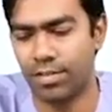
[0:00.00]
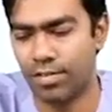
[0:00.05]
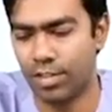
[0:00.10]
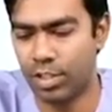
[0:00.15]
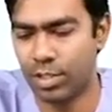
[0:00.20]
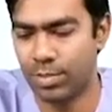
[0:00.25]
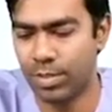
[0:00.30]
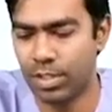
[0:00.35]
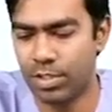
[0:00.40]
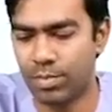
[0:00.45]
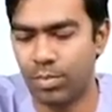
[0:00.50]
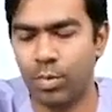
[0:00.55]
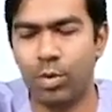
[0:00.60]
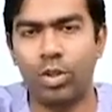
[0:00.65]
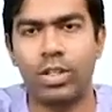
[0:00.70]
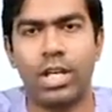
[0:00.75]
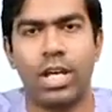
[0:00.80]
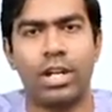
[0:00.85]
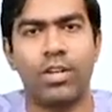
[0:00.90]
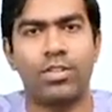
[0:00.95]
which means
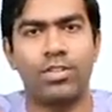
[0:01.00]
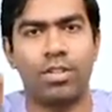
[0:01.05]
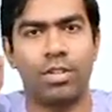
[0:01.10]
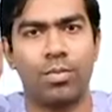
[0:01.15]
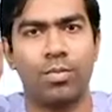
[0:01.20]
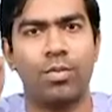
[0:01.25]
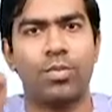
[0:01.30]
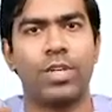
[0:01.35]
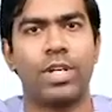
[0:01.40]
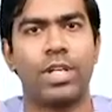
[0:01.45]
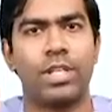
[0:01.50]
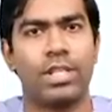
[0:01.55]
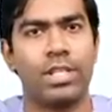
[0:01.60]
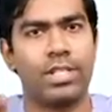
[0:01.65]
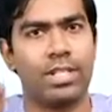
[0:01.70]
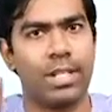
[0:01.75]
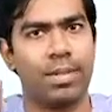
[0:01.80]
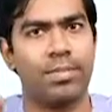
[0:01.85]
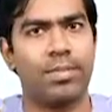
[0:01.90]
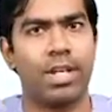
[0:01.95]
both arrows are moving in the
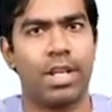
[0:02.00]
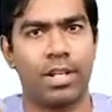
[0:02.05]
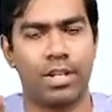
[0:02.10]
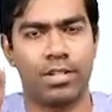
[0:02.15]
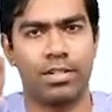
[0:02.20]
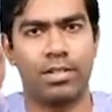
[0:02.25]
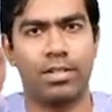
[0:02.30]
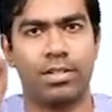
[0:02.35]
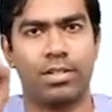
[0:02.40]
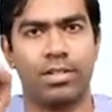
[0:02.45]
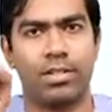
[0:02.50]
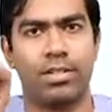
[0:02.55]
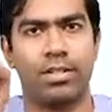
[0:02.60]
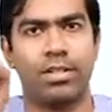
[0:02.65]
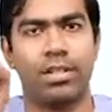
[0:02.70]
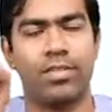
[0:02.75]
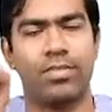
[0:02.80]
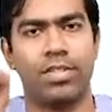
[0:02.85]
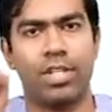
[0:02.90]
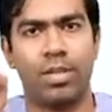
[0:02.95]
same direction.
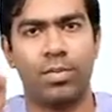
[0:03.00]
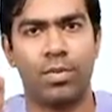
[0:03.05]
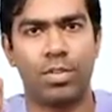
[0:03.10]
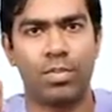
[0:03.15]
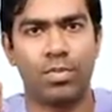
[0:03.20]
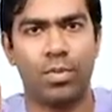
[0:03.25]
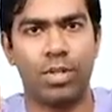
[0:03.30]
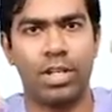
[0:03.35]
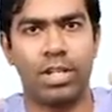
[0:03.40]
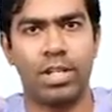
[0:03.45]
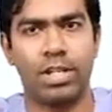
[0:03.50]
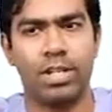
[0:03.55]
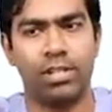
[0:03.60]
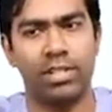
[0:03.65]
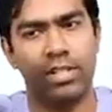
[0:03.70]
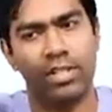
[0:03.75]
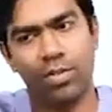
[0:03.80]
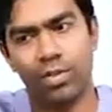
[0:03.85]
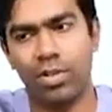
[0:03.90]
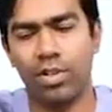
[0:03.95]
If serum osmolarity
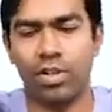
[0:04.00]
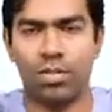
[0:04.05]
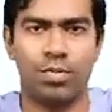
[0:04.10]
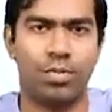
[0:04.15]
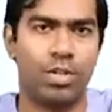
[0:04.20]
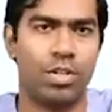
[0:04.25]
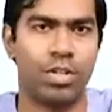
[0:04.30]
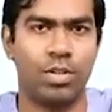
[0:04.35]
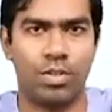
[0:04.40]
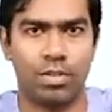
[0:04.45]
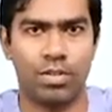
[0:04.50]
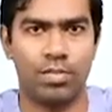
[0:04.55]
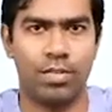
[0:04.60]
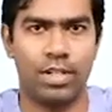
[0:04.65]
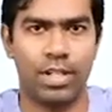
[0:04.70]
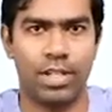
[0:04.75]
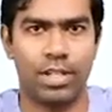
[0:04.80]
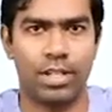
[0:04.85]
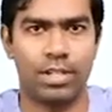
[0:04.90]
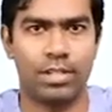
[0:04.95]
decreases, urine osmolarity also will
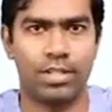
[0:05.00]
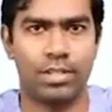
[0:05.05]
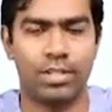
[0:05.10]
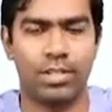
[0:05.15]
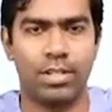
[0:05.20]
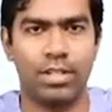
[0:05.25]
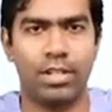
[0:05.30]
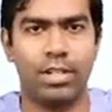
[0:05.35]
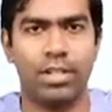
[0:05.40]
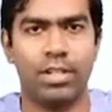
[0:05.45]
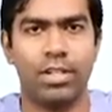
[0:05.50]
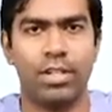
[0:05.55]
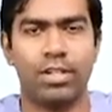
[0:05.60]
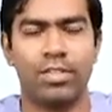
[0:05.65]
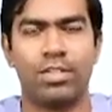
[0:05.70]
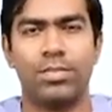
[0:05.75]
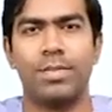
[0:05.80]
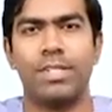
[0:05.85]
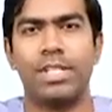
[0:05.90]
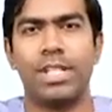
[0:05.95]
decrease.
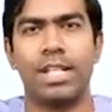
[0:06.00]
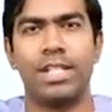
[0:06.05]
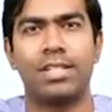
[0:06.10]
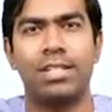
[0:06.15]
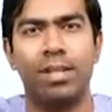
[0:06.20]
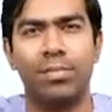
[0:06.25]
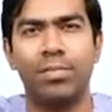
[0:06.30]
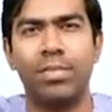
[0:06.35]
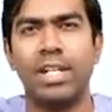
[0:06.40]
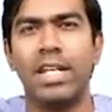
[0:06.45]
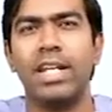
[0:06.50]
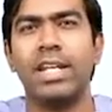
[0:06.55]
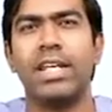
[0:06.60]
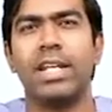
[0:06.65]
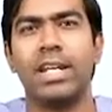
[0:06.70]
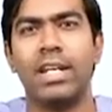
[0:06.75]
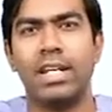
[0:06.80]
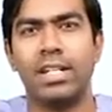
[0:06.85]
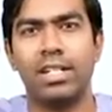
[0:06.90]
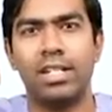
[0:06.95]
Which means there is some linear
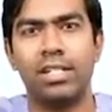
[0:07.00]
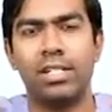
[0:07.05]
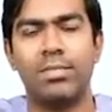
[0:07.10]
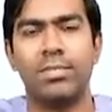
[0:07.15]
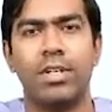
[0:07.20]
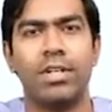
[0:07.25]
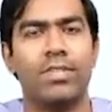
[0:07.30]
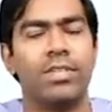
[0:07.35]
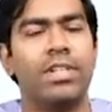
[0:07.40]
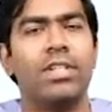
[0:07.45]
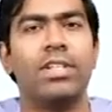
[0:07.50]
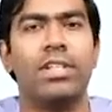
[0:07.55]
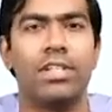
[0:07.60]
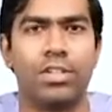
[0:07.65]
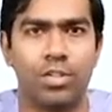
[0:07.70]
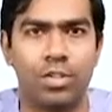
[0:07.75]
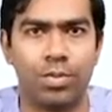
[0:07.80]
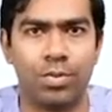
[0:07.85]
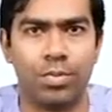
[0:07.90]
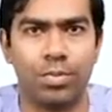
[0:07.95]
relationship between
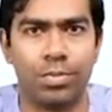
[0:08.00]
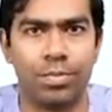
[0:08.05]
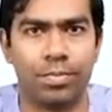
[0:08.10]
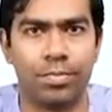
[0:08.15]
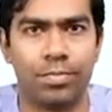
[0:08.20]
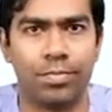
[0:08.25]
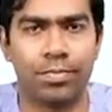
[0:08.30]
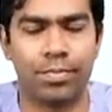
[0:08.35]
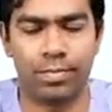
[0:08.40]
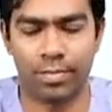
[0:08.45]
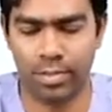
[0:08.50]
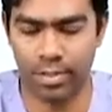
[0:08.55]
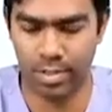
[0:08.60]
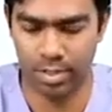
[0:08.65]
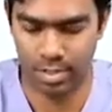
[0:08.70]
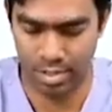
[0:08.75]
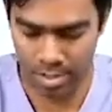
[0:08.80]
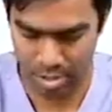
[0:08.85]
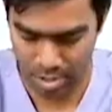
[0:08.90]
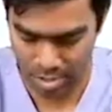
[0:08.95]
these two.
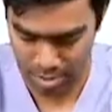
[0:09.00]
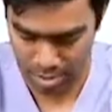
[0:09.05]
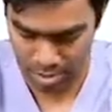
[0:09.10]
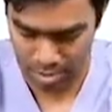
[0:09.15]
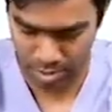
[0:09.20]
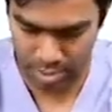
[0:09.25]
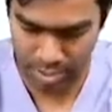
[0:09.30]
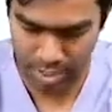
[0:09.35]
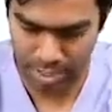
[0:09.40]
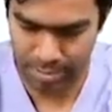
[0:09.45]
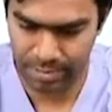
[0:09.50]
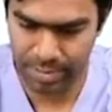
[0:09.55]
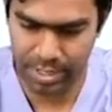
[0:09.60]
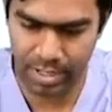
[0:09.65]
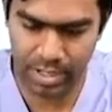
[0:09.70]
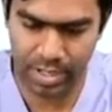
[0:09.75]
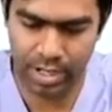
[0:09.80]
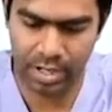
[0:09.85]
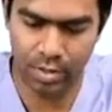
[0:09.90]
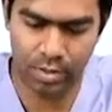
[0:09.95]
So let me
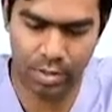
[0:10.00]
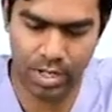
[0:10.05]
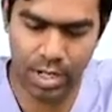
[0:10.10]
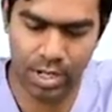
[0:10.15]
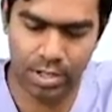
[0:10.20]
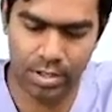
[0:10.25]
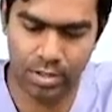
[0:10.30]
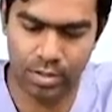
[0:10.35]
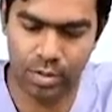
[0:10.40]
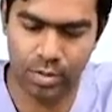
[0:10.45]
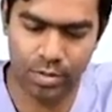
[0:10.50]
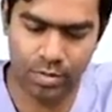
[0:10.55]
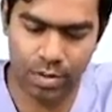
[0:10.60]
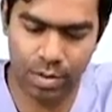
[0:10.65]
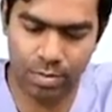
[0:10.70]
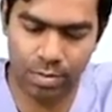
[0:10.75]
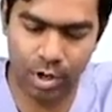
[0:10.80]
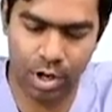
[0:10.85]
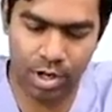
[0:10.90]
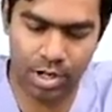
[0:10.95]
tell you that. So if I
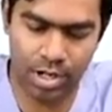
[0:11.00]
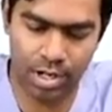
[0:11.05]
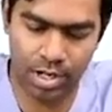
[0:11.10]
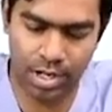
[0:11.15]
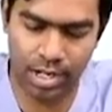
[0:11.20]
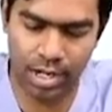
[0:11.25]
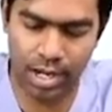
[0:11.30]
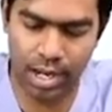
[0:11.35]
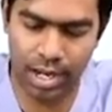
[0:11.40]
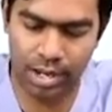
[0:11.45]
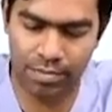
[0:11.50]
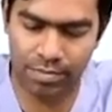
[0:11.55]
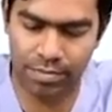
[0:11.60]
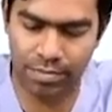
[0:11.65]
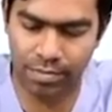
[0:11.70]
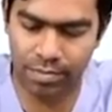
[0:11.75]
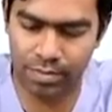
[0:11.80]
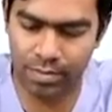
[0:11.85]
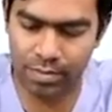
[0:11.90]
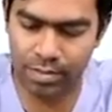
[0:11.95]
plot in a graph,
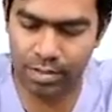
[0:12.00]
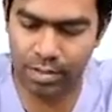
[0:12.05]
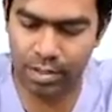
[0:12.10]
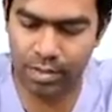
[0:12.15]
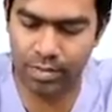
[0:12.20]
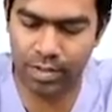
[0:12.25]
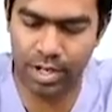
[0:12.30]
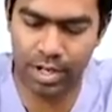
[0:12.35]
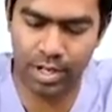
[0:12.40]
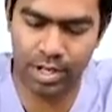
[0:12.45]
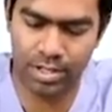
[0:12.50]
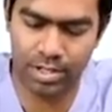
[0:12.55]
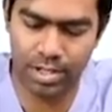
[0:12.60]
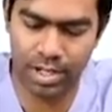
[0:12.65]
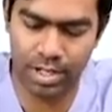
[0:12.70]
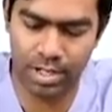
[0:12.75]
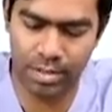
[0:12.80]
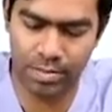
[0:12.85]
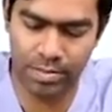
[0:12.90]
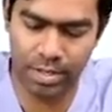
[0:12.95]
you will
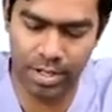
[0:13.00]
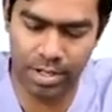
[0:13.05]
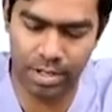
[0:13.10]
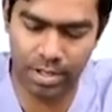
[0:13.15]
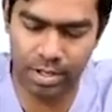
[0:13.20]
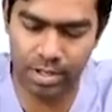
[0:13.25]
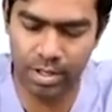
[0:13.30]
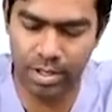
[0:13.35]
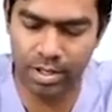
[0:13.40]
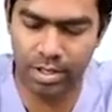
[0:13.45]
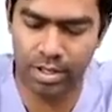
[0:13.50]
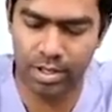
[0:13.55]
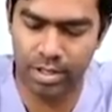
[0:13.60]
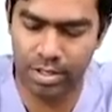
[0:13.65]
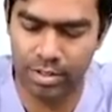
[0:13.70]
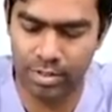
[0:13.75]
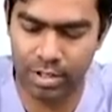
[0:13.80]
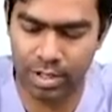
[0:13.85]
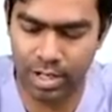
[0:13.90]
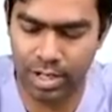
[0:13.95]
understand it better.
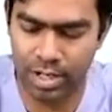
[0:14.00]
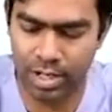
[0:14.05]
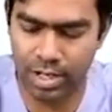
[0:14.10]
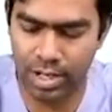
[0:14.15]
So I can